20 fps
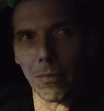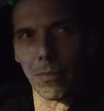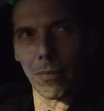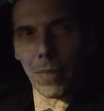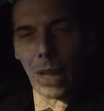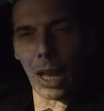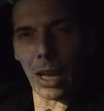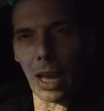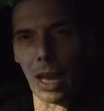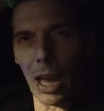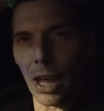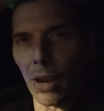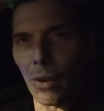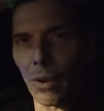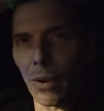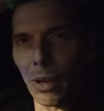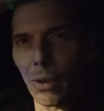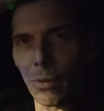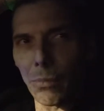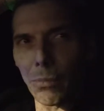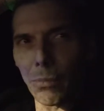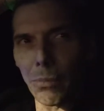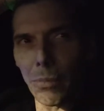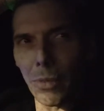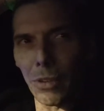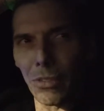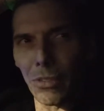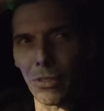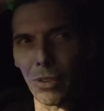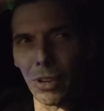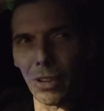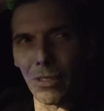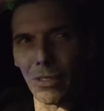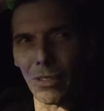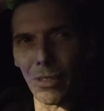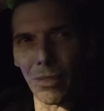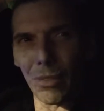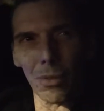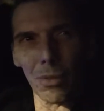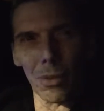Like aerial mysteries
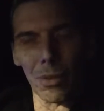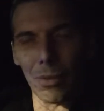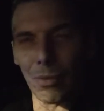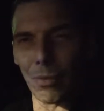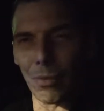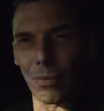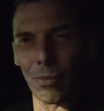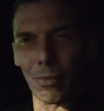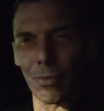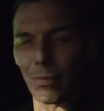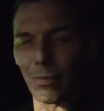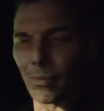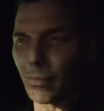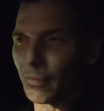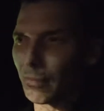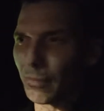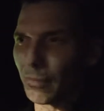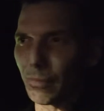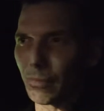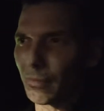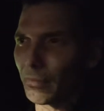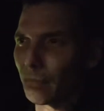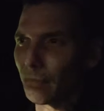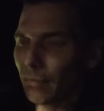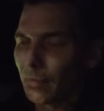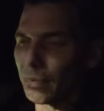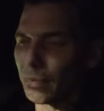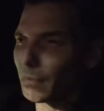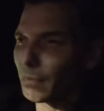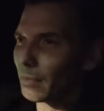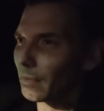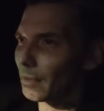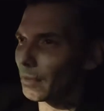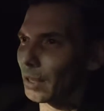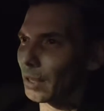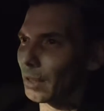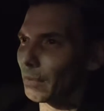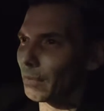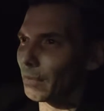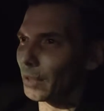of
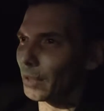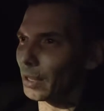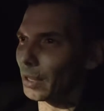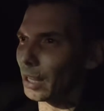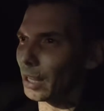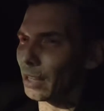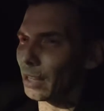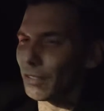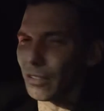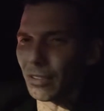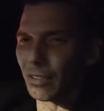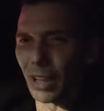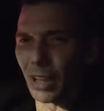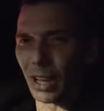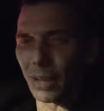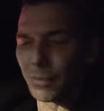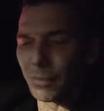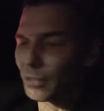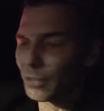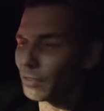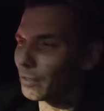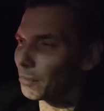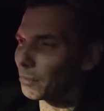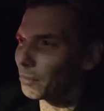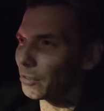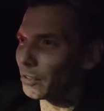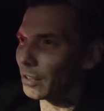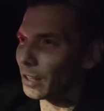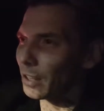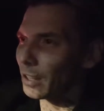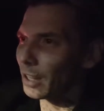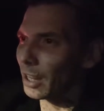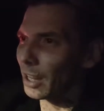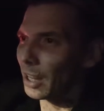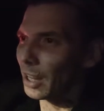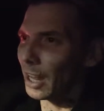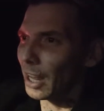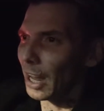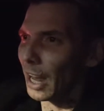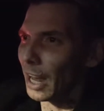like fucking ancient times or some shit.
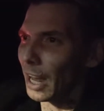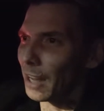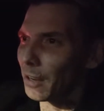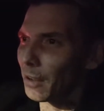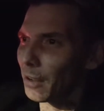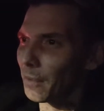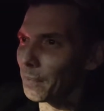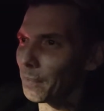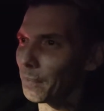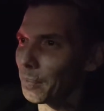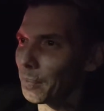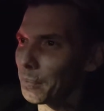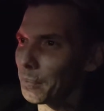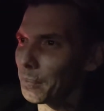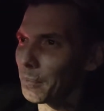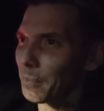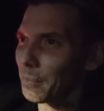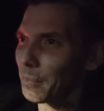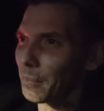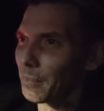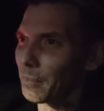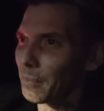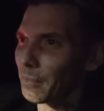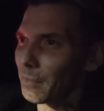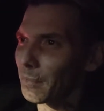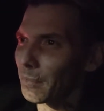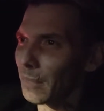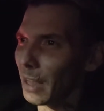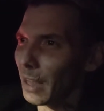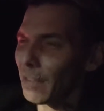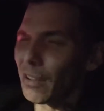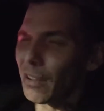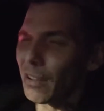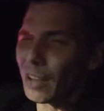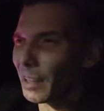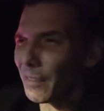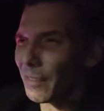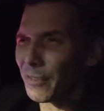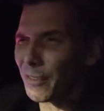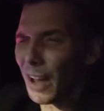And, they take
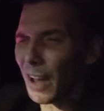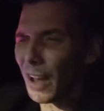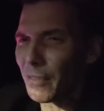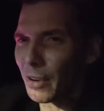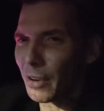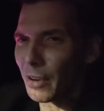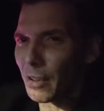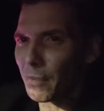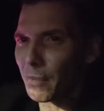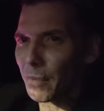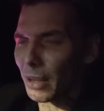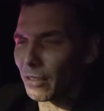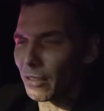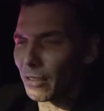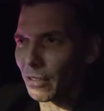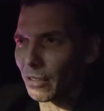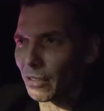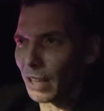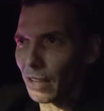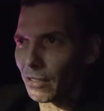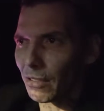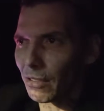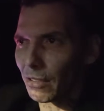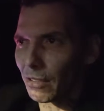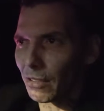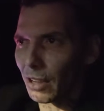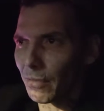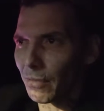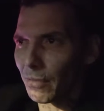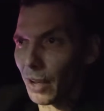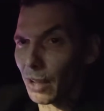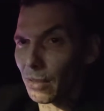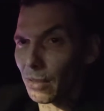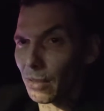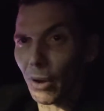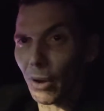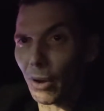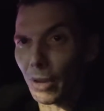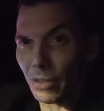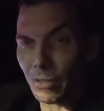like 500 of the best cases they could find
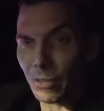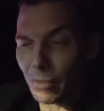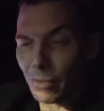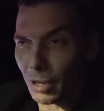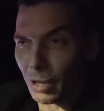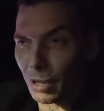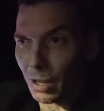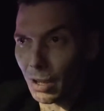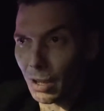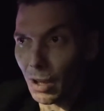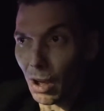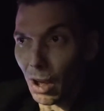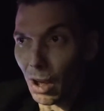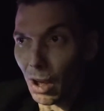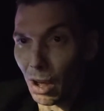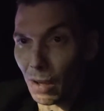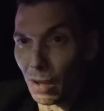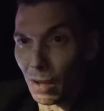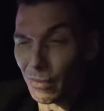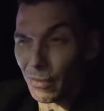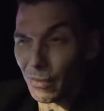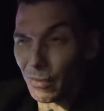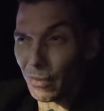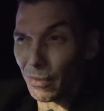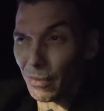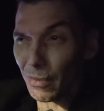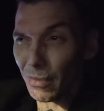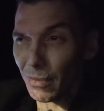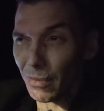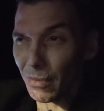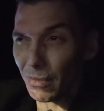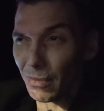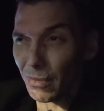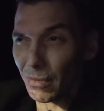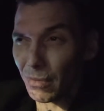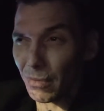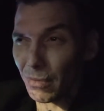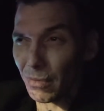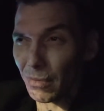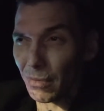throughout history of,
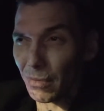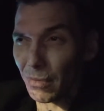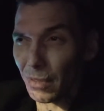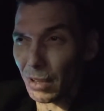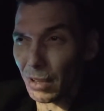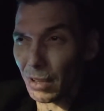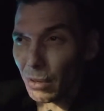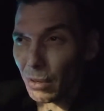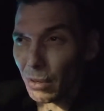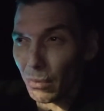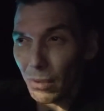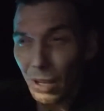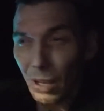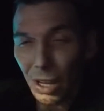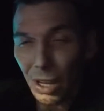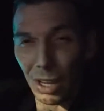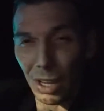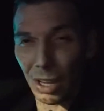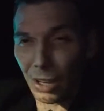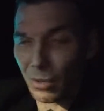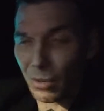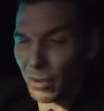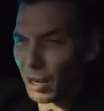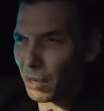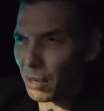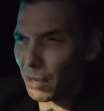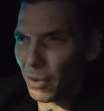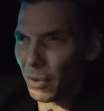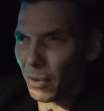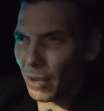you know, incredible